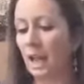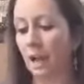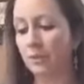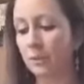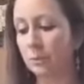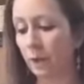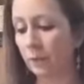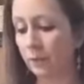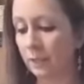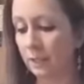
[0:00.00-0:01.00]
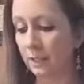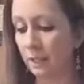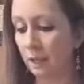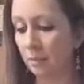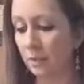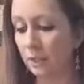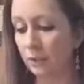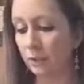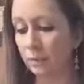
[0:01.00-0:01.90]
After breakfast, Mr.